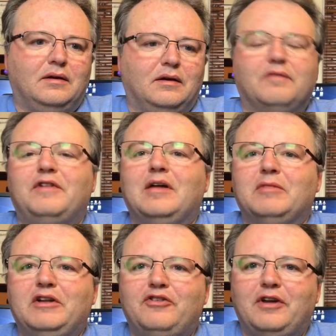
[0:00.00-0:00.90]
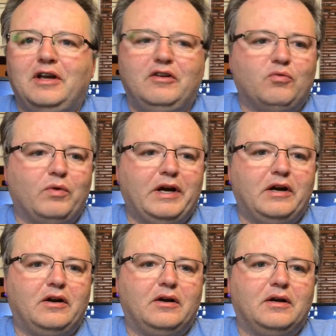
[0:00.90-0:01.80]
a family change
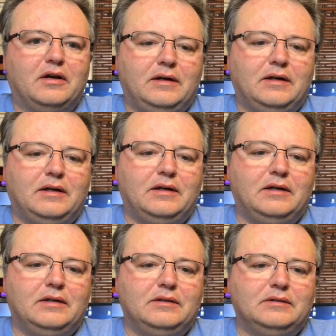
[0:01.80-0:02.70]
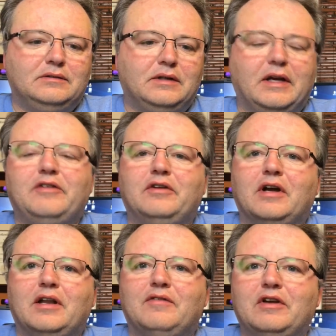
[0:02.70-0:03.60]
where I guess you
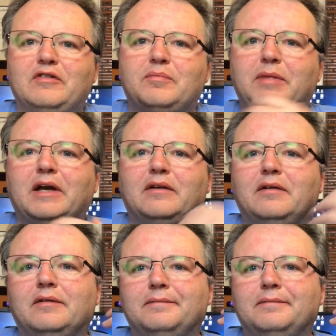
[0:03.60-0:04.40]
kind of expect